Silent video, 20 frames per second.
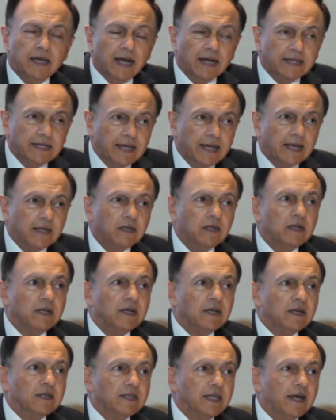Again,
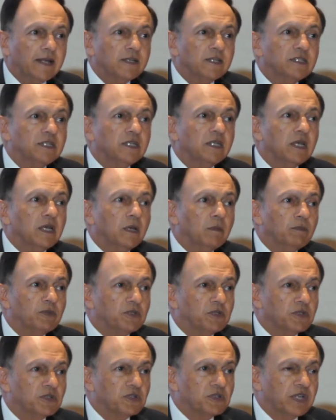that is an
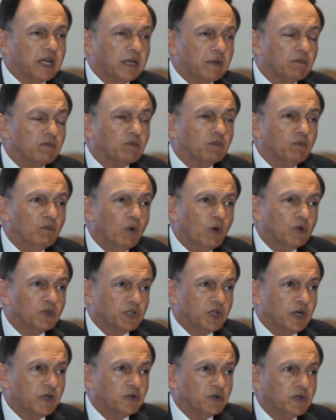impetus that
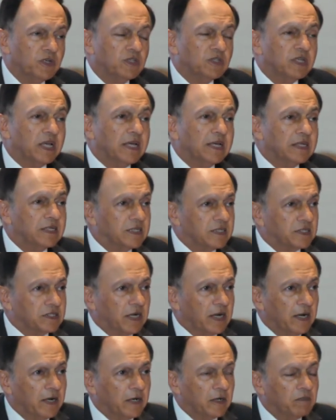most countries
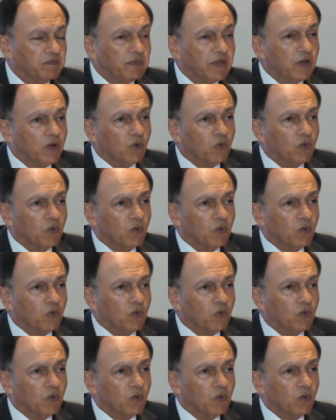desire.